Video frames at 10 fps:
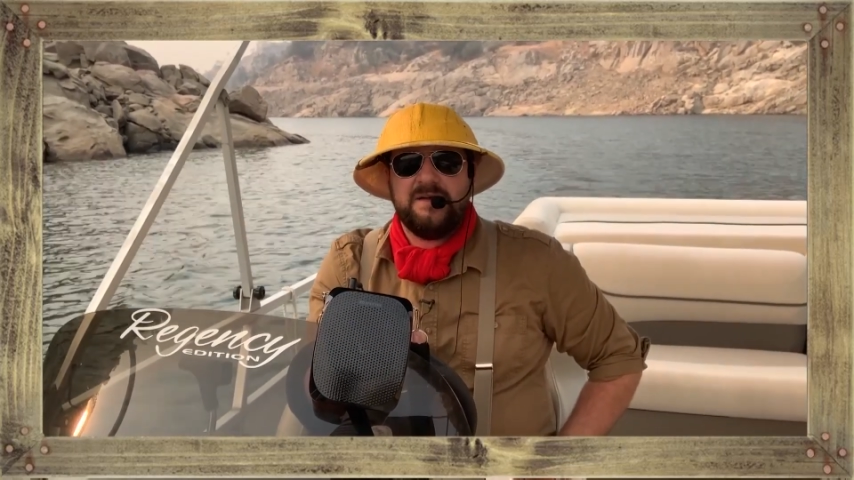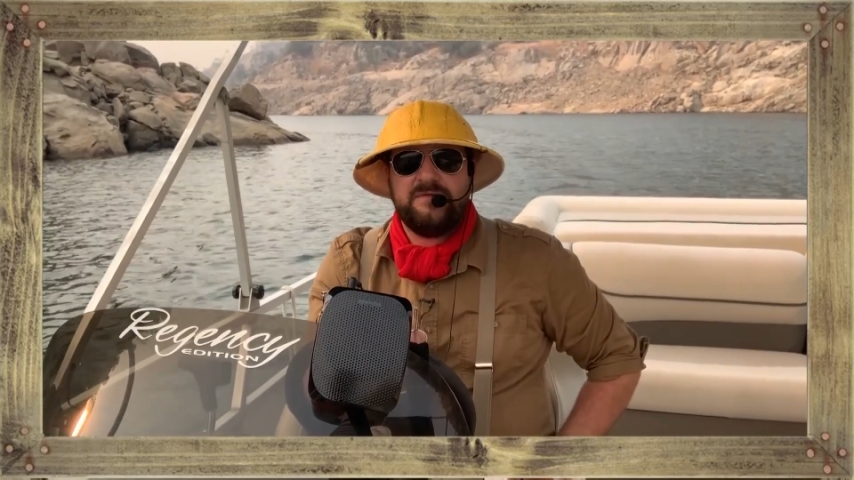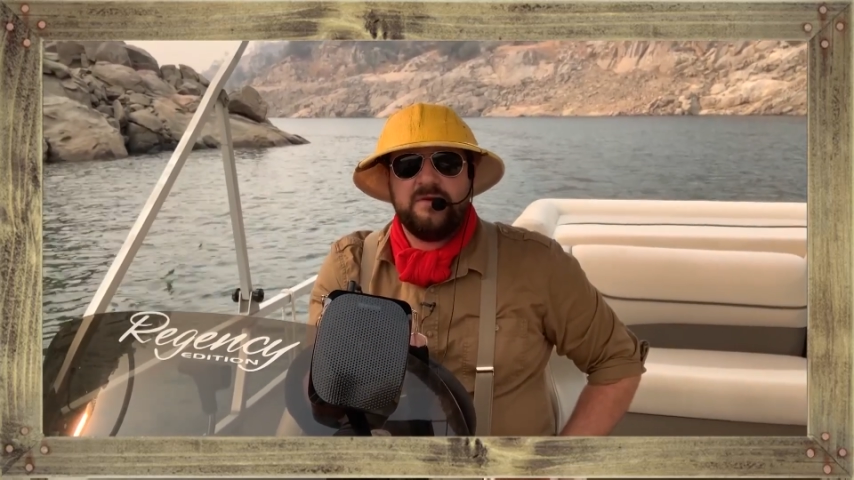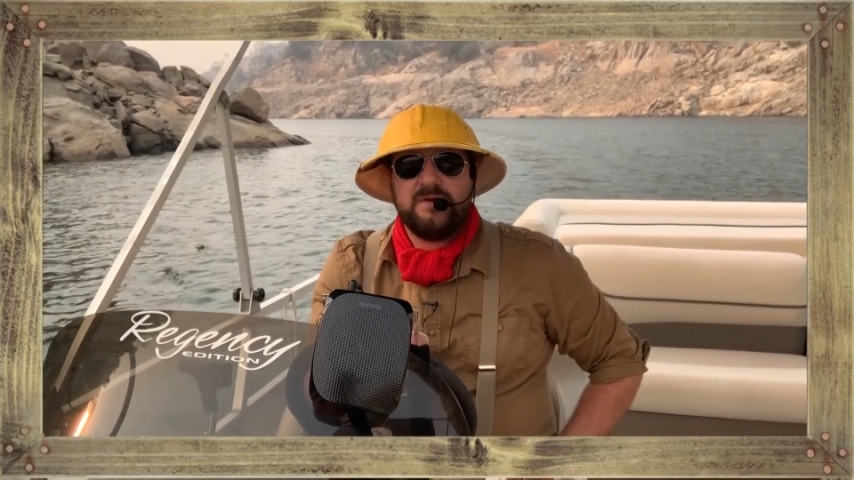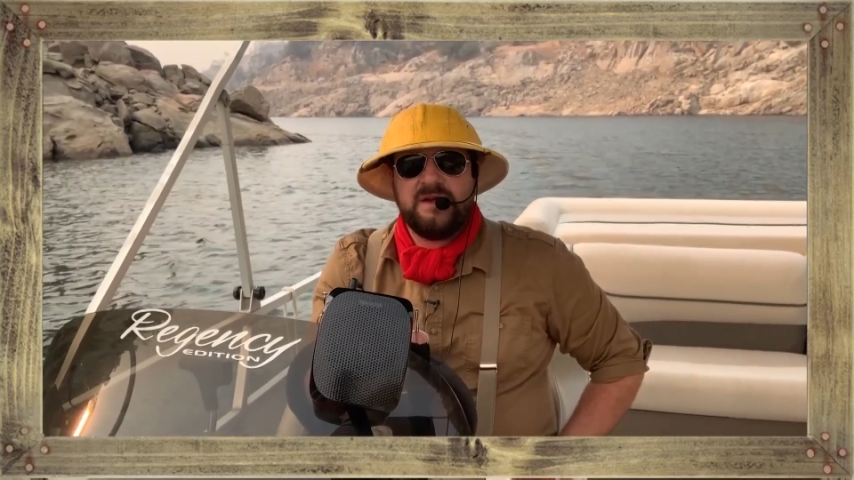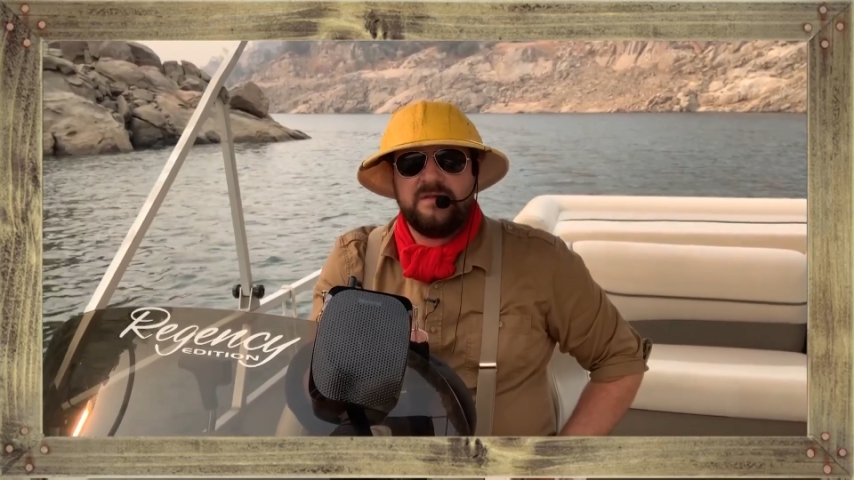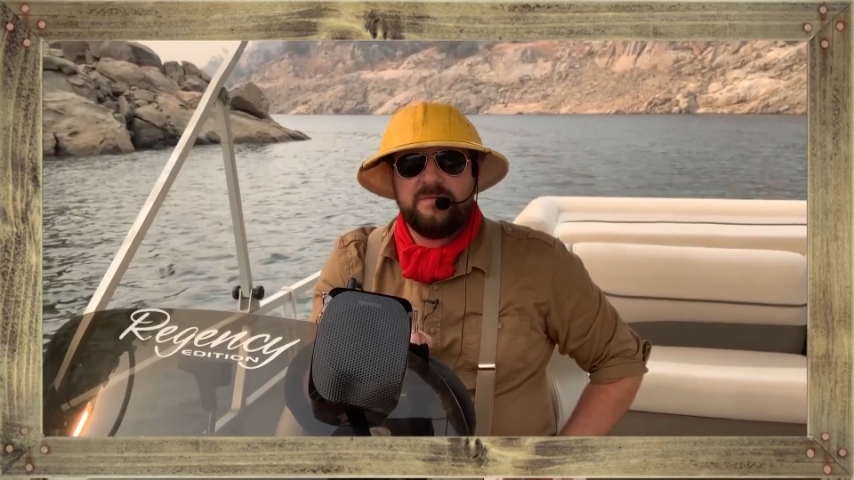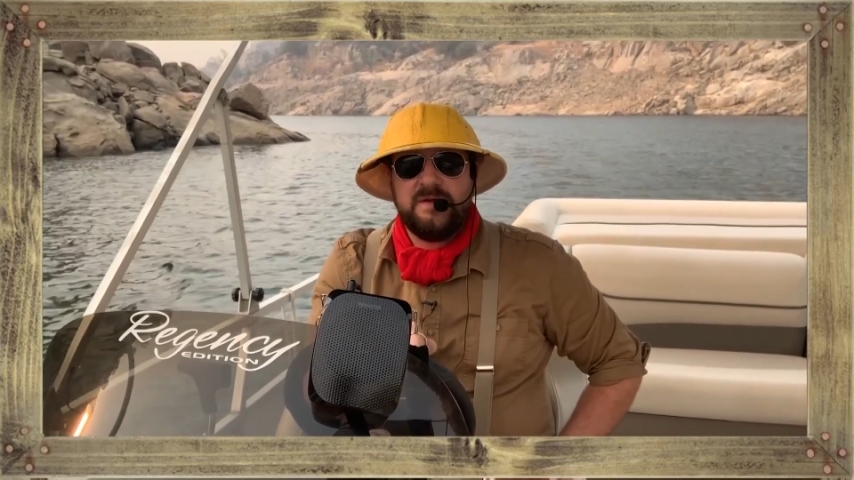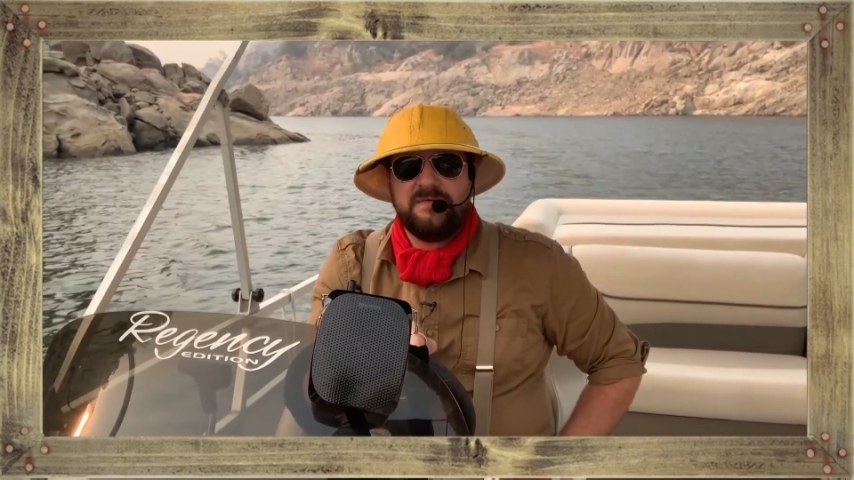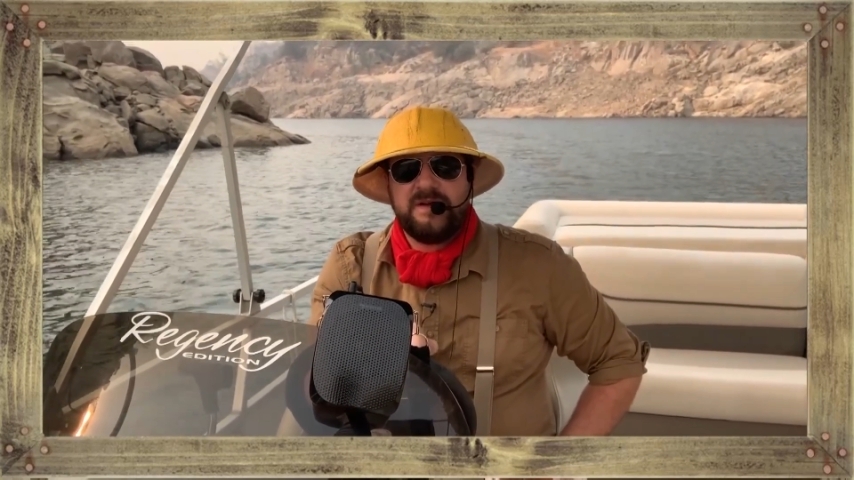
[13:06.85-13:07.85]
if you
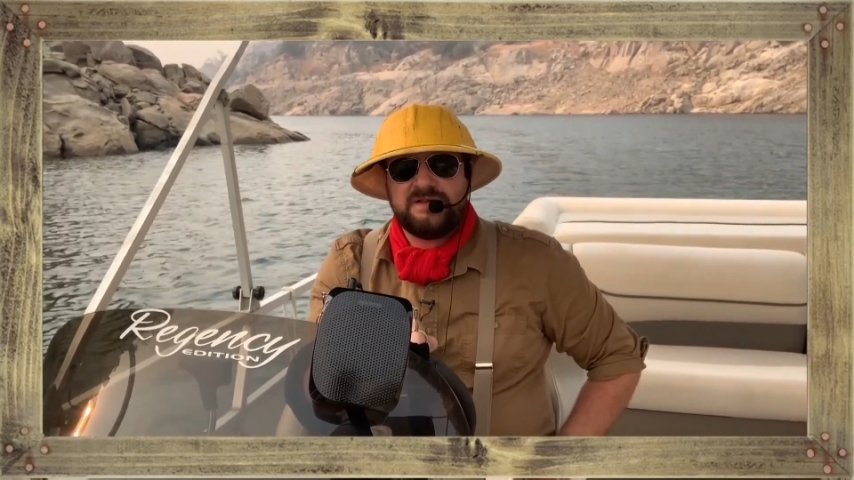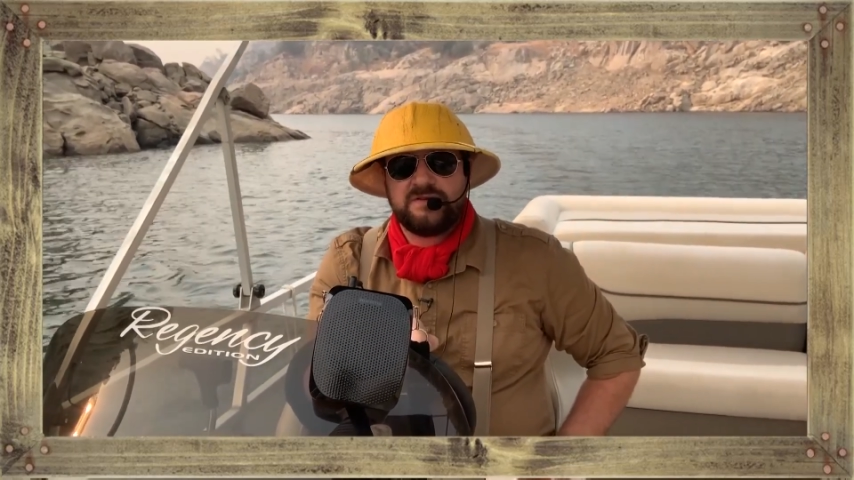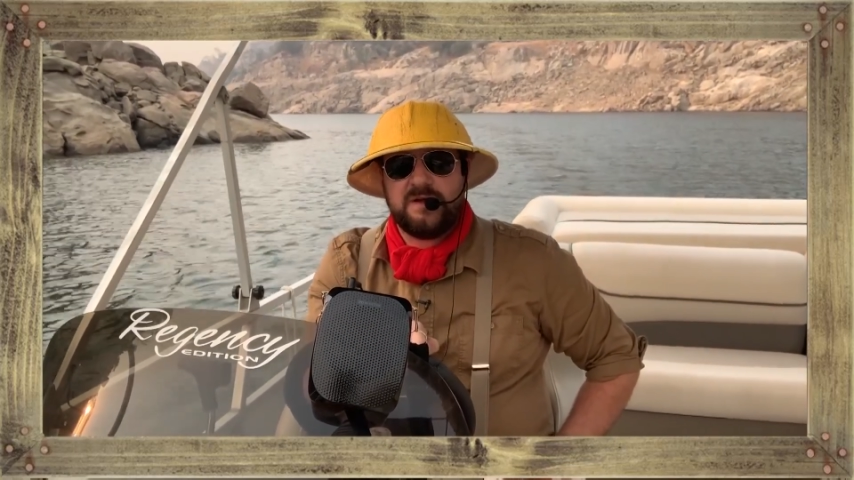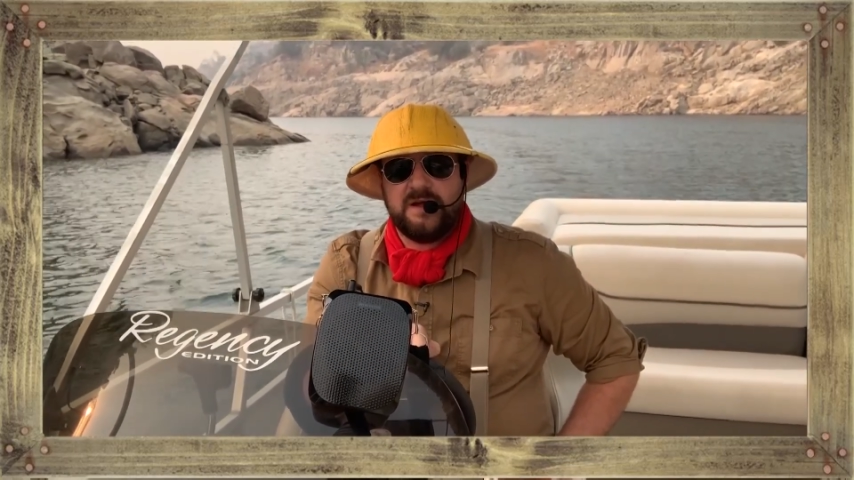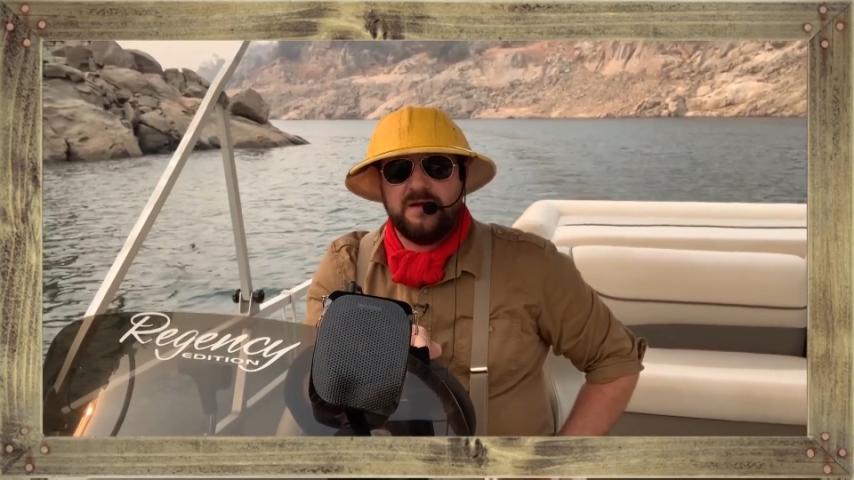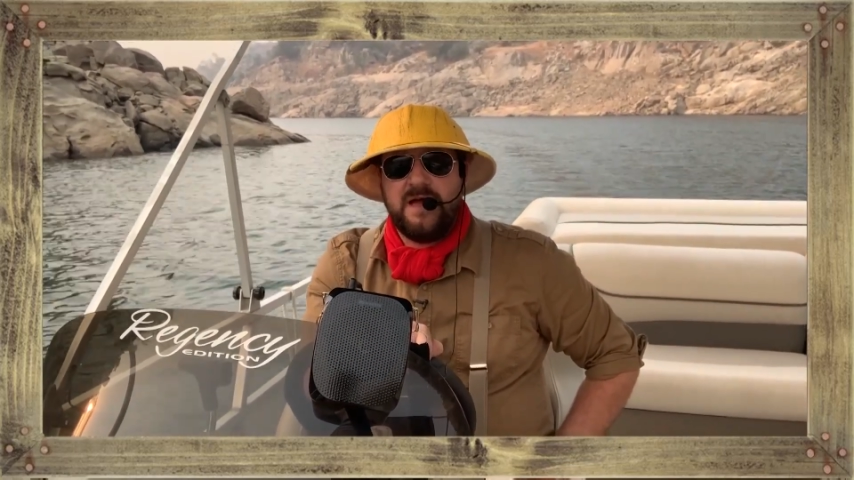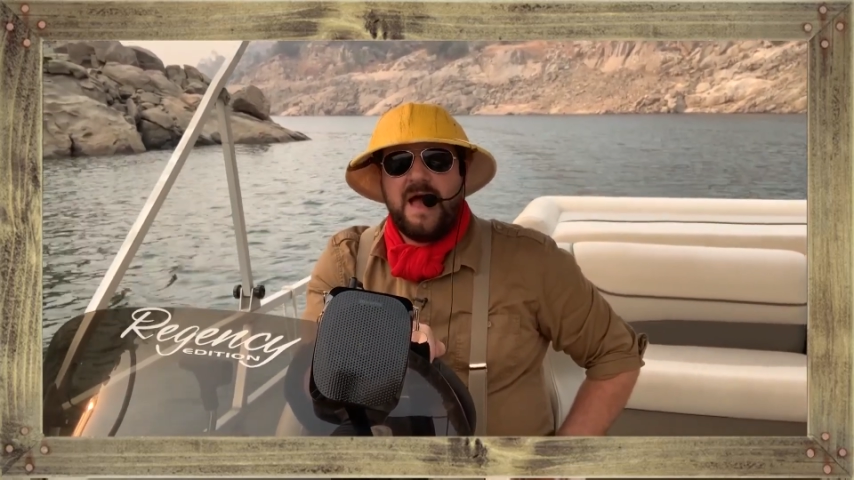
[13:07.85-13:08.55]
give me victory,